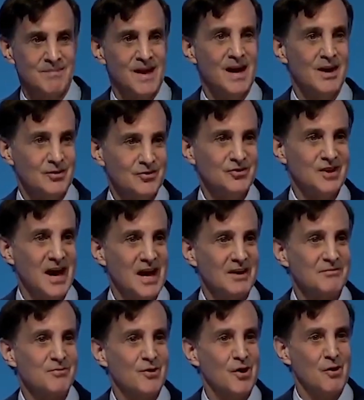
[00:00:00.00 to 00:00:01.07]
How's that
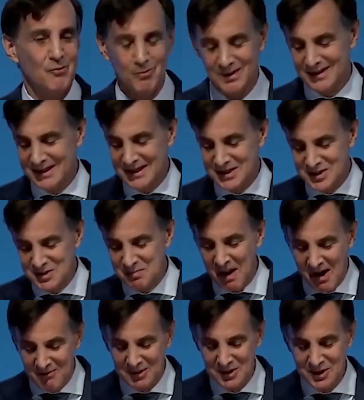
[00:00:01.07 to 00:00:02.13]
for a really
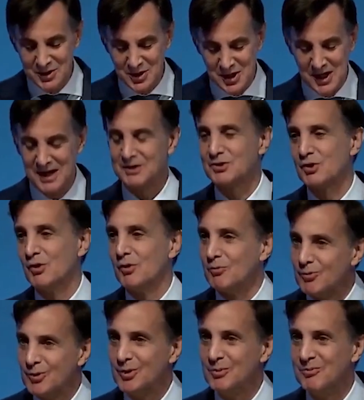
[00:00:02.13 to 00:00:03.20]
inspiring talk to a
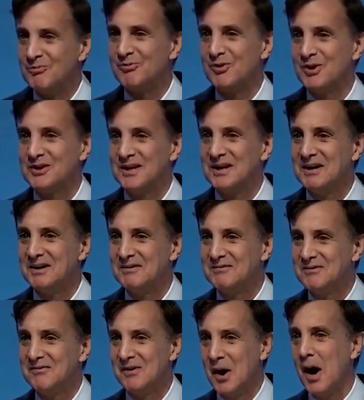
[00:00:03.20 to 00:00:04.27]
room full
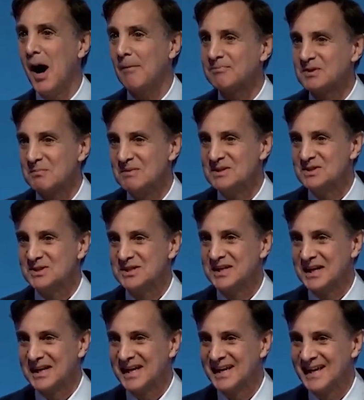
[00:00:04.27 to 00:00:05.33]
of
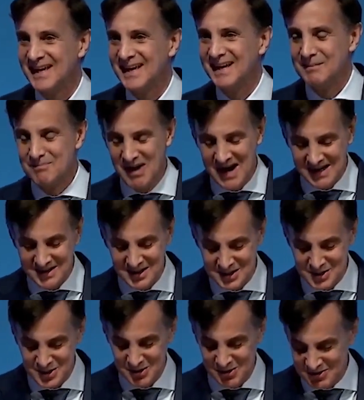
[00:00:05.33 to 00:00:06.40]
optimistic
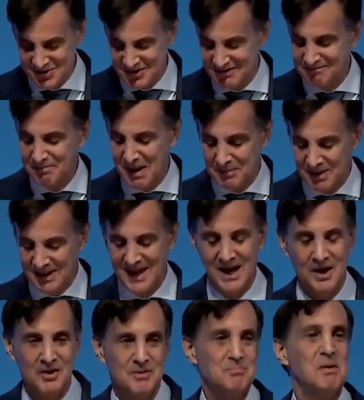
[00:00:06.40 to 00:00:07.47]
practitioners of public
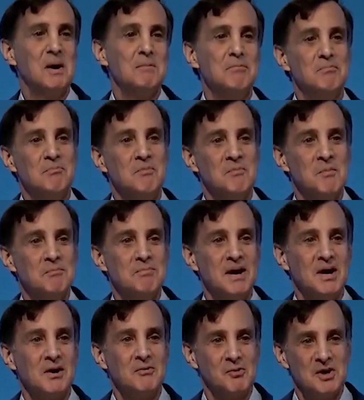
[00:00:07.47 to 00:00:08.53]
health? But
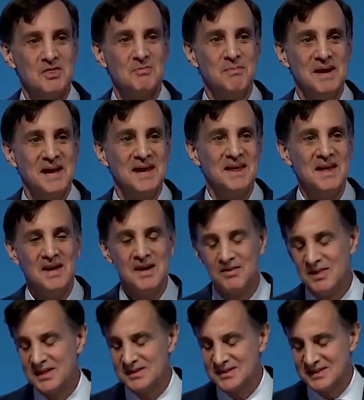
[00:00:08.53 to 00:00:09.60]
bear with me,
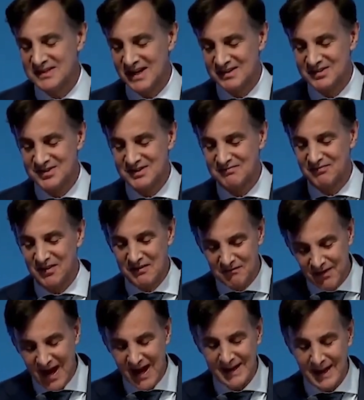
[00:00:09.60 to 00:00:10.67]
this does in
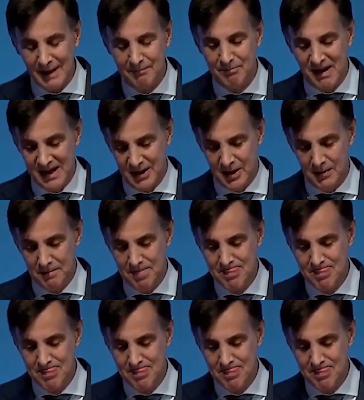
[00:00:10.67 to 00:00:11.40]
fact get better.